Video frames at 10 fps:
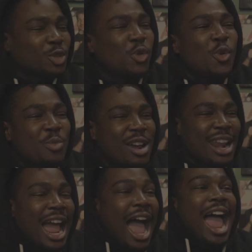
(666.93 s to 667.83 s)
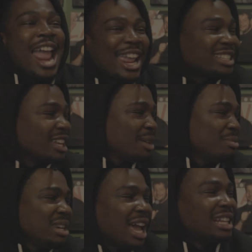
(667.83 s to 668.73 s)
two, bro. Like it take
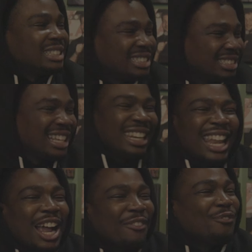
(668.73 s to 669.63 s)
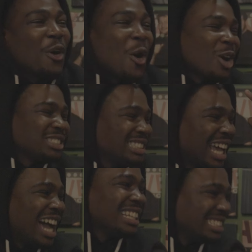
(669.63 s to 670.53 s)
me like like four solid